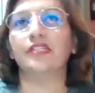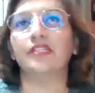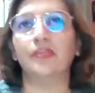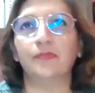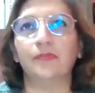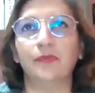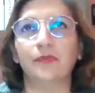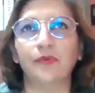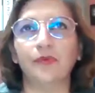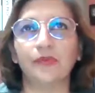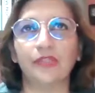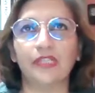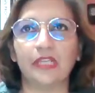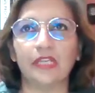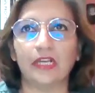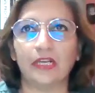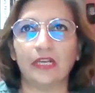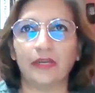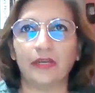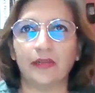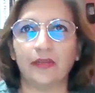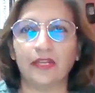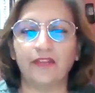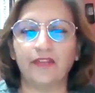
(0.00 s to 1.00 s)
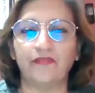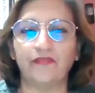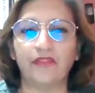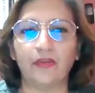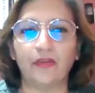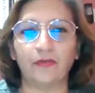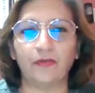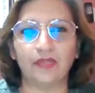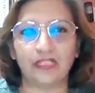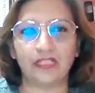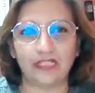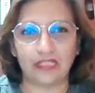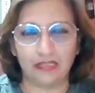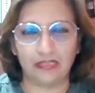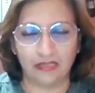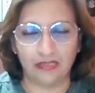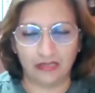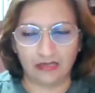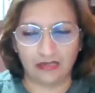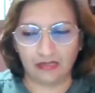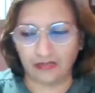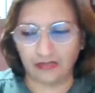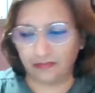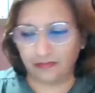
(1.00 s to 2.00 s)
suppose if there was,
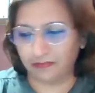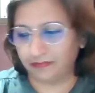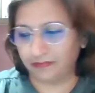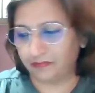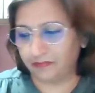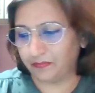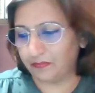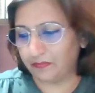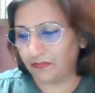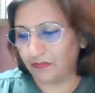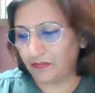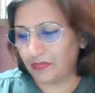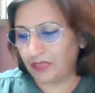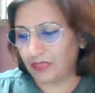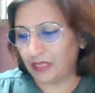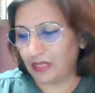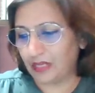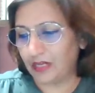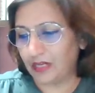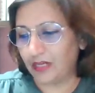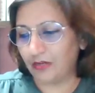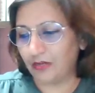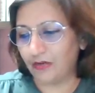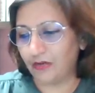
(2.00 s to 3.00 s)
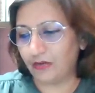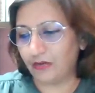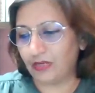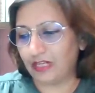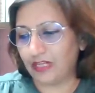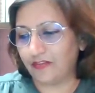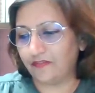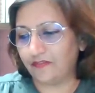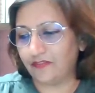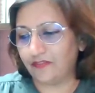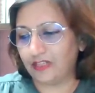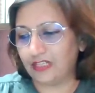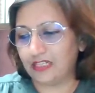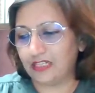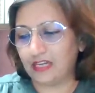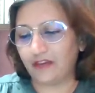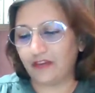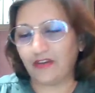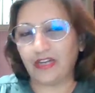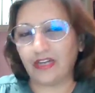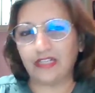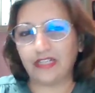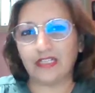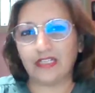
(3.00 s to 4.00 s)
if the
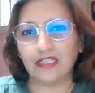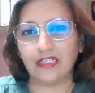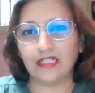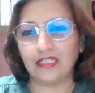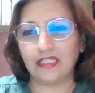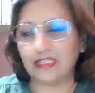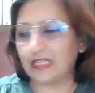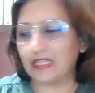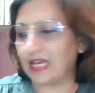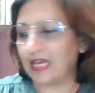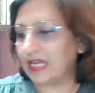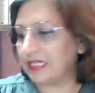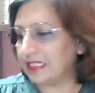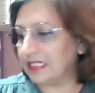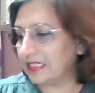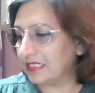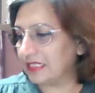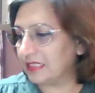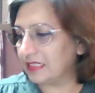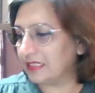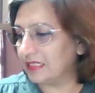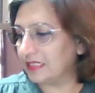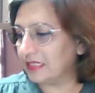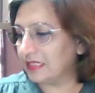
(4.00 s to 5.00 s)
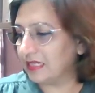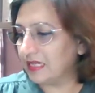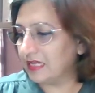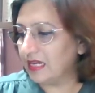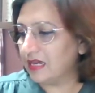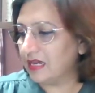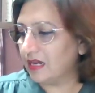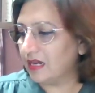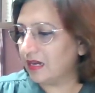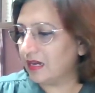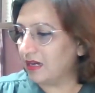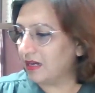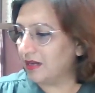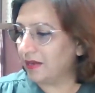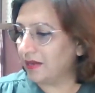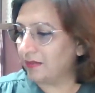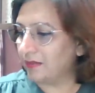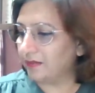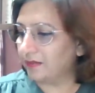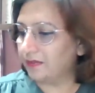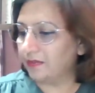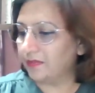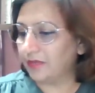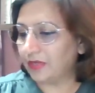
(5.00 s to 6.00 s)
director is under,
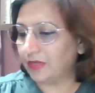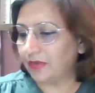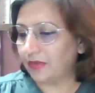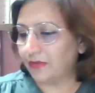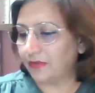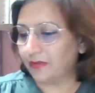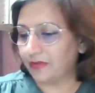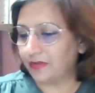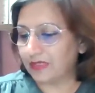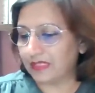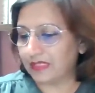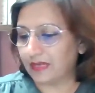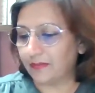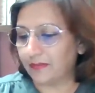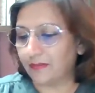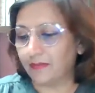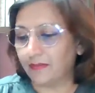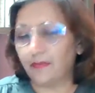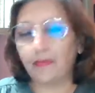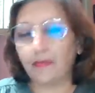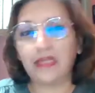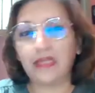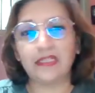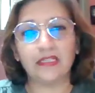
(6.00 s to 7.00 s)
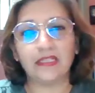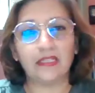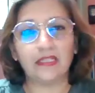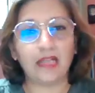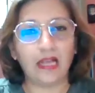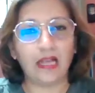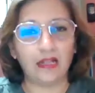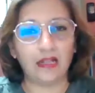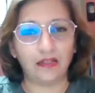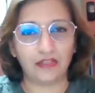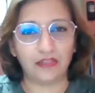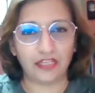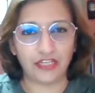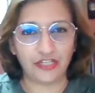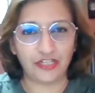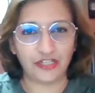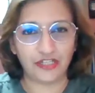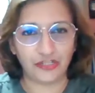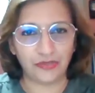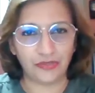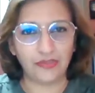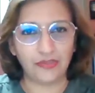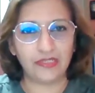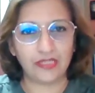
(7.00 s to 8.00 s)
some mental health
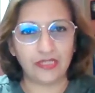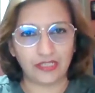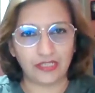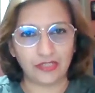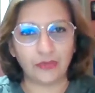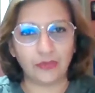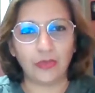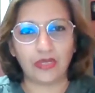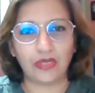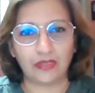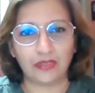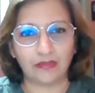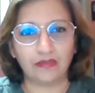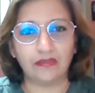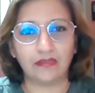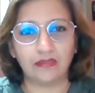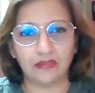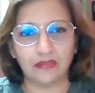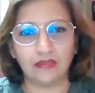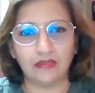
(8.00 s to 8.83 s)
issues as well,